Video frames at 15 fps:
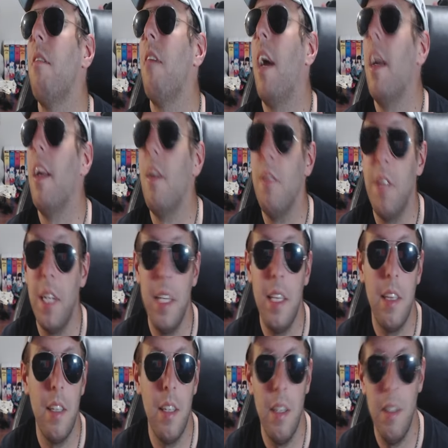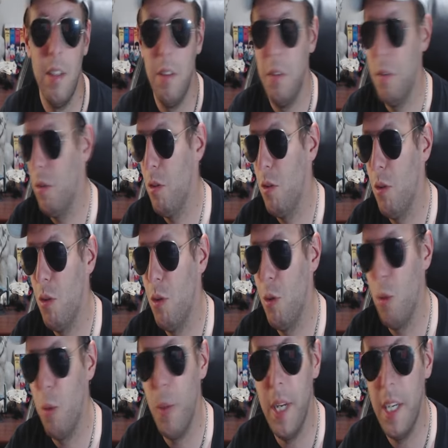I don't like the
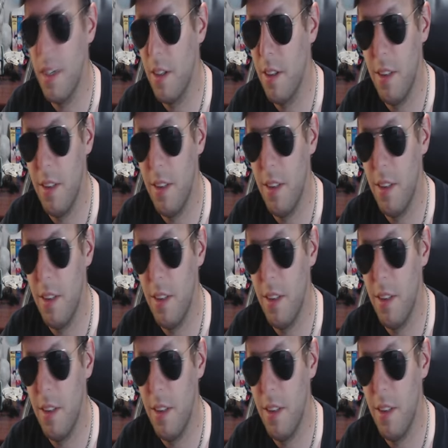tweaker